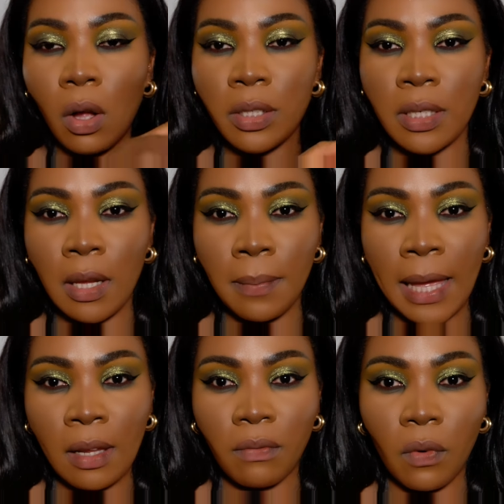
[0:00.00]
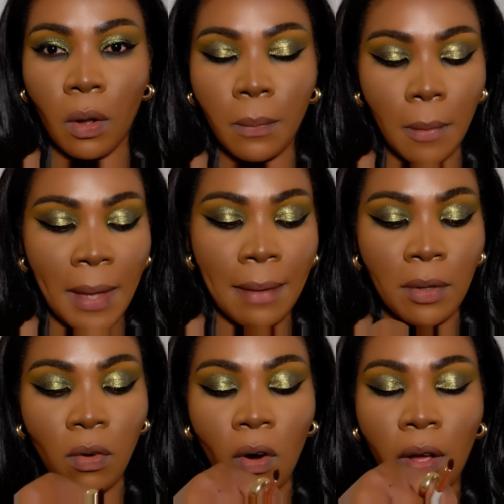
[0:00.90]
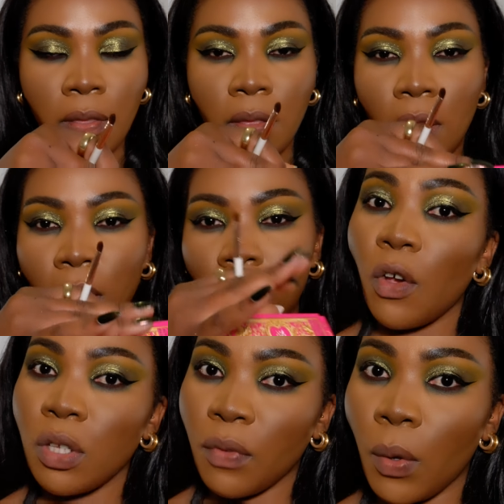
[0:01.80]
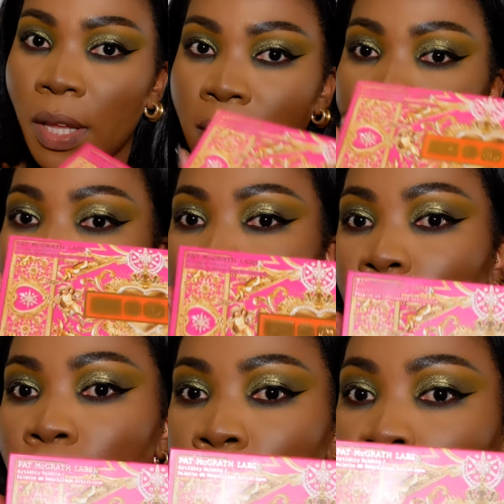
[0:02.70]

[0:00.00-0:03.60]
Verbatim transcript: holiday palette from Pat McGrath. First of all, it's absolutely